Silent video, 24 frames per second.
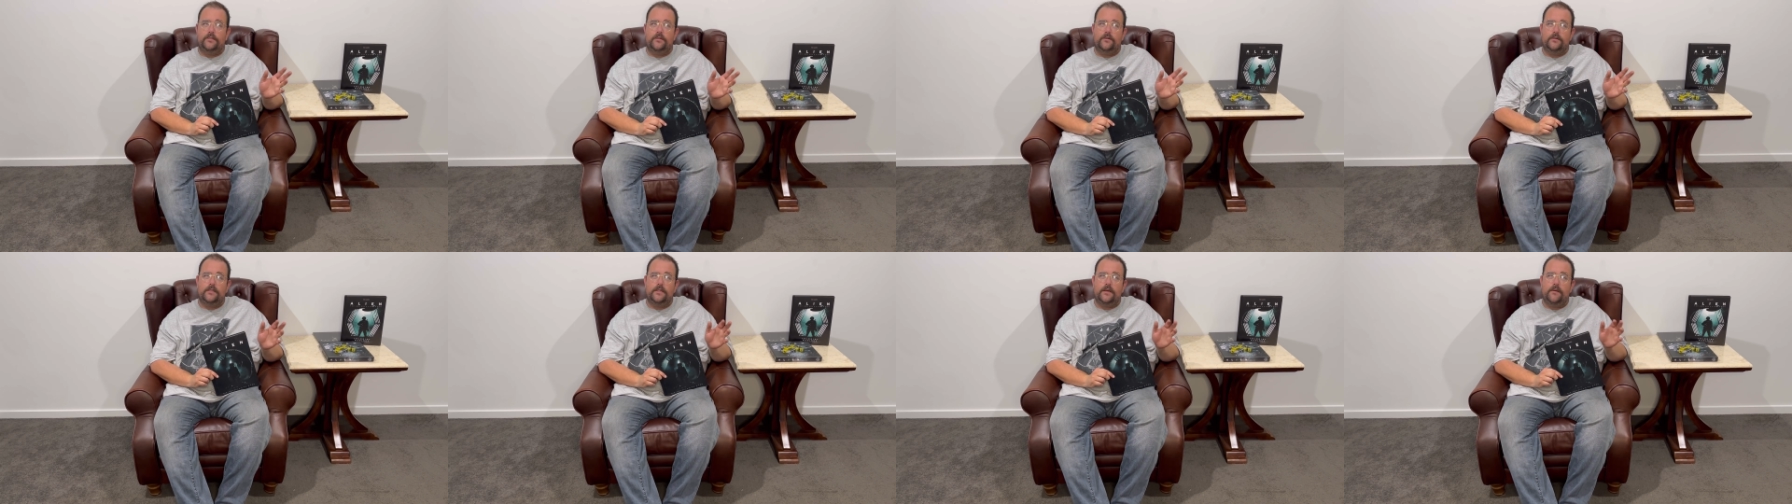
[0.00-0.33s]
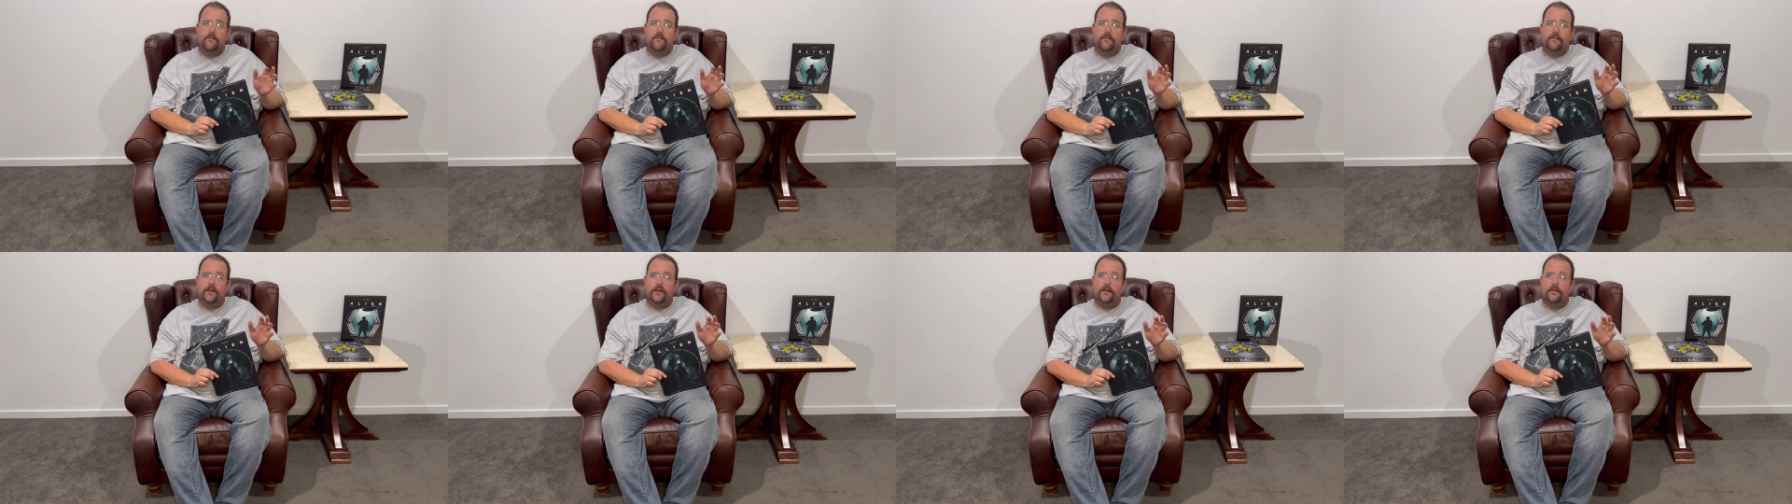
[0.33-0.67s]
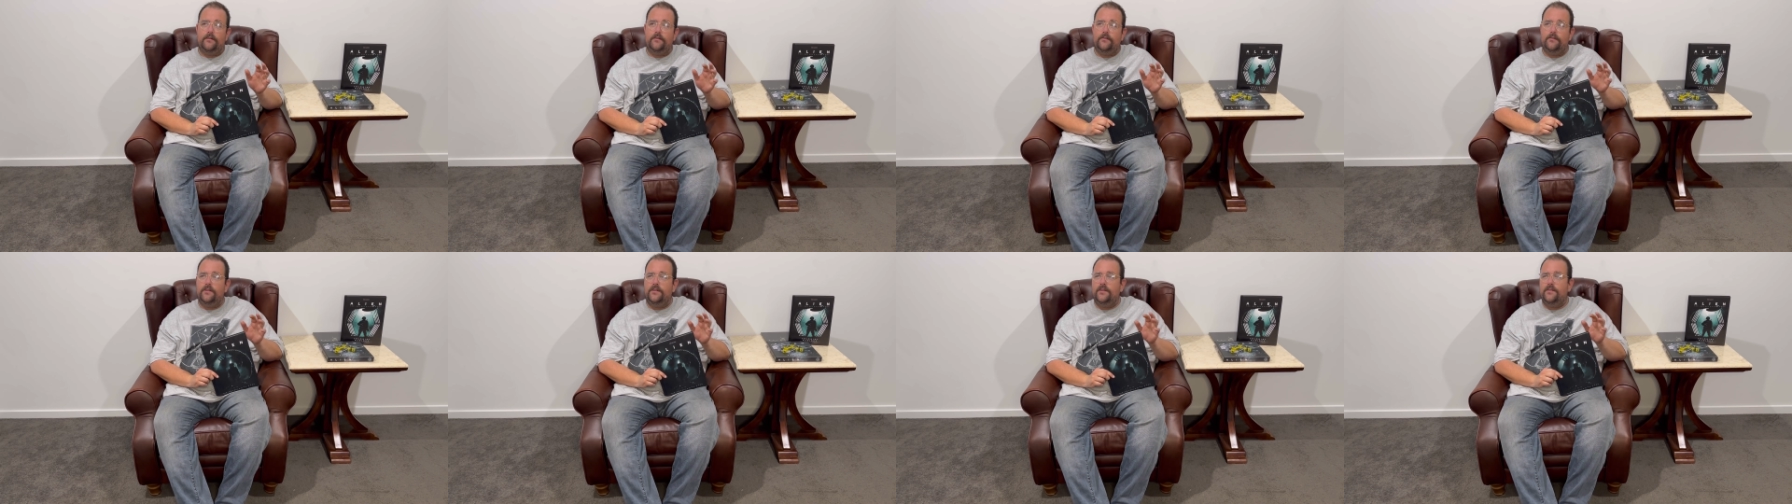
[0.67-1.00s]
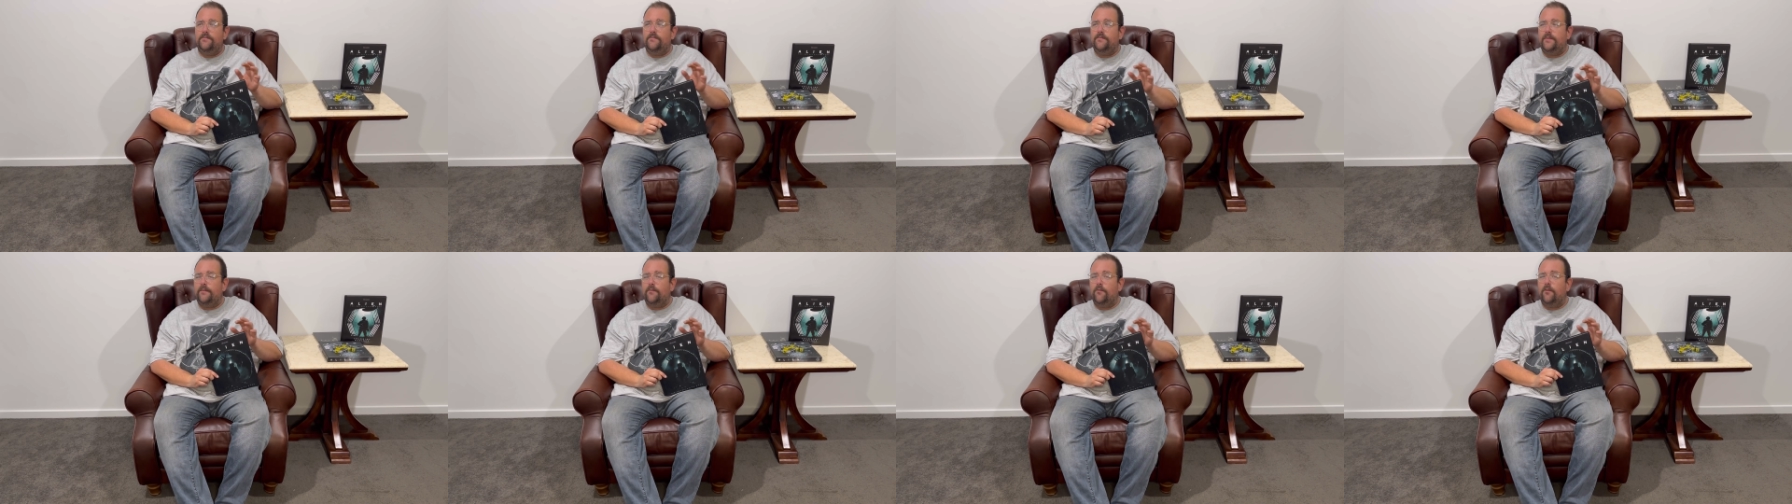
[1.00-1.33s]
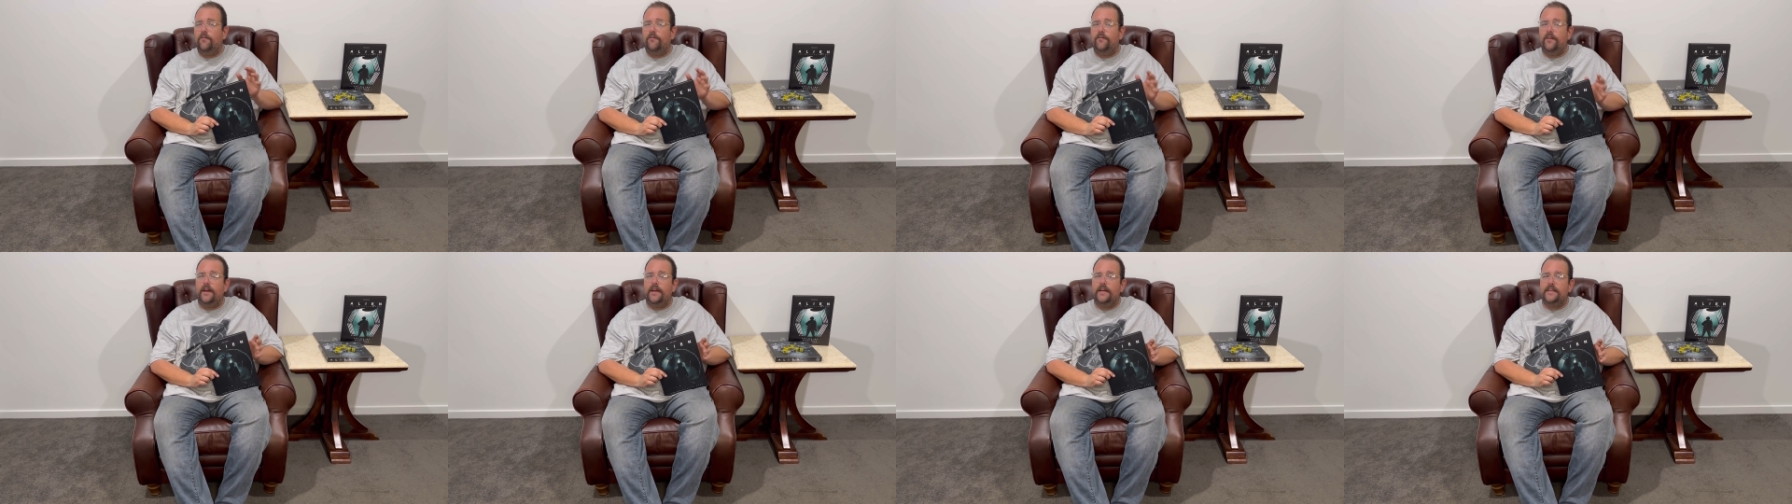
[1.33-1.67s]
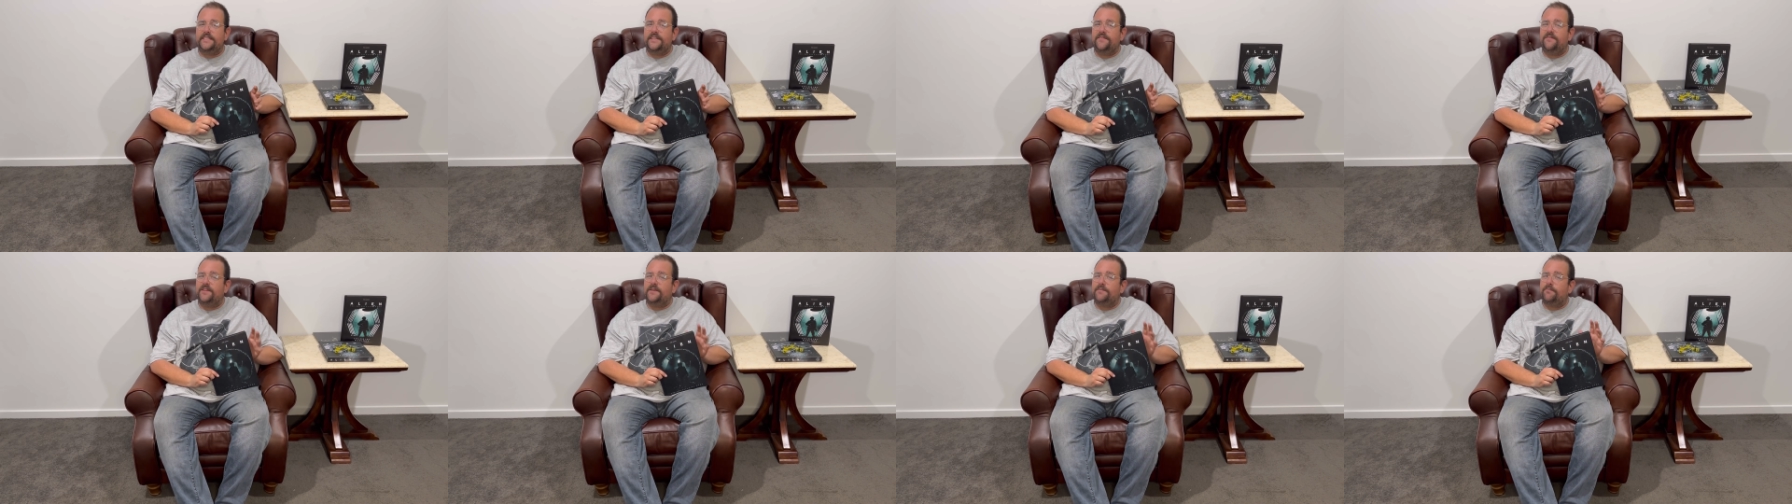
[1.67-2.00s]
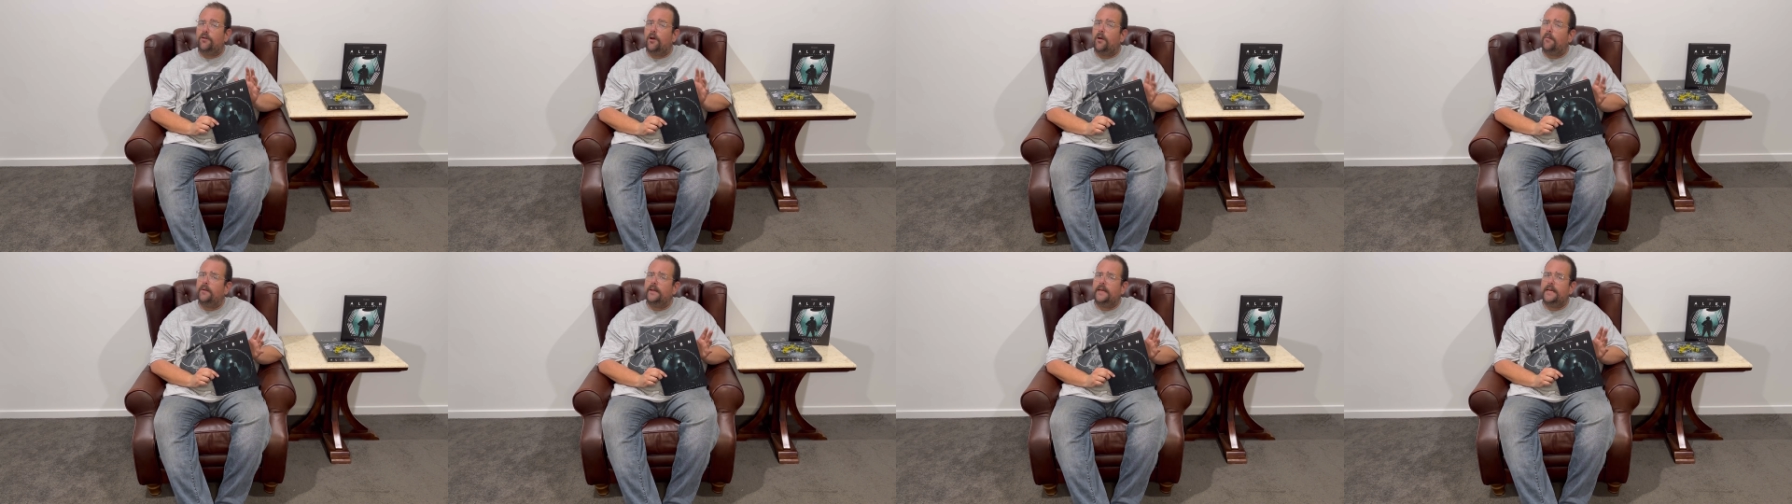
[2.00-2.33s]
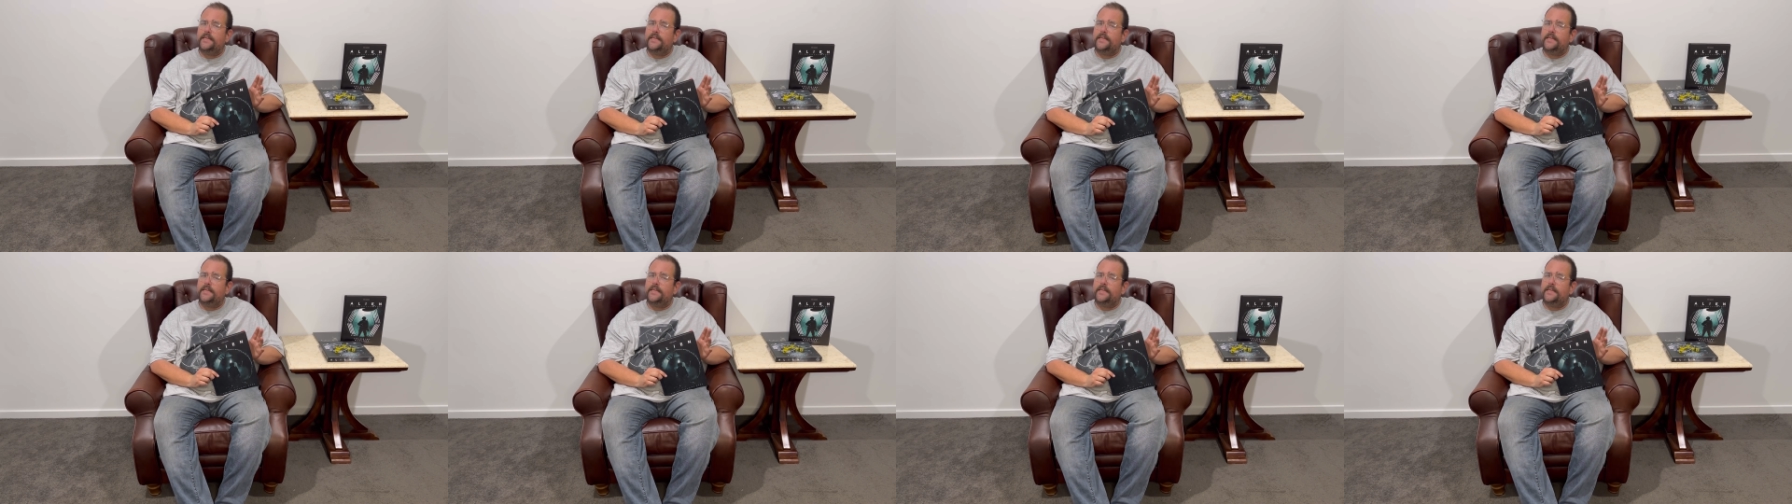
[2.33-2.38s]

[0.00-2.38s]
something a bit more fantasy, this probably